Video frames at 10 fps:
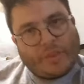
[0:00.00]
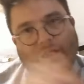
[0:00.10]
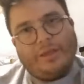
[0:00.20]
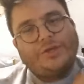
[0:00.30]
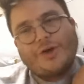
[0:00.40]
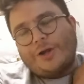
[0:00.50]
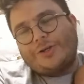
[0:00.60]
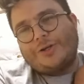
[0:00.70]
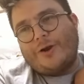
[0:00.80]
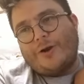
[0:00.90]
he charged
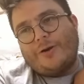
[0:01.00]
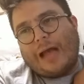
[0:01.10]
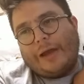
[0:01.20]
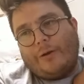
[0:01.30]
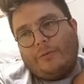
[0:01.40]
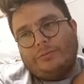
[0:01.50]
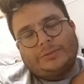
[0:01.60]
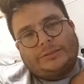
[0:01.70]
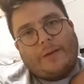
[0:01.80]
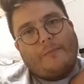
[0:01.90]
her, I don't know,
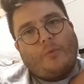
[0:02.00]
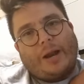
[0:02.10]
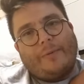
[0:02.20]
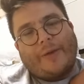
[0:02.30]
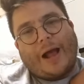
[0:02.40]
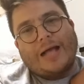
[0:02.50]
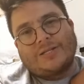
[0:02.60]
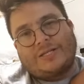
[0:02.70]
some whatever Picasso,